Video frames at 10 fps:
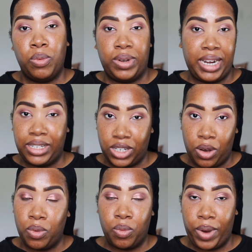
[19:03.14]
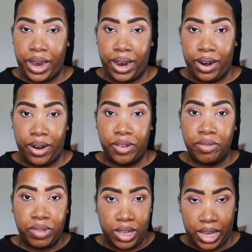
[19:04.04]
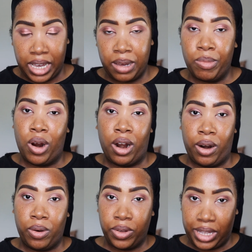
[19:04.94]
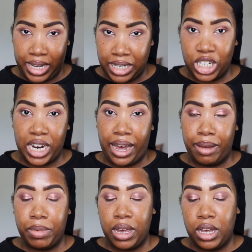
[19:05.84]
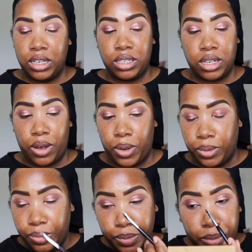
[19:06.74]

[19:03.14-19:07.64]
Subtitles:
when they don't wear the khimar or the hijab. So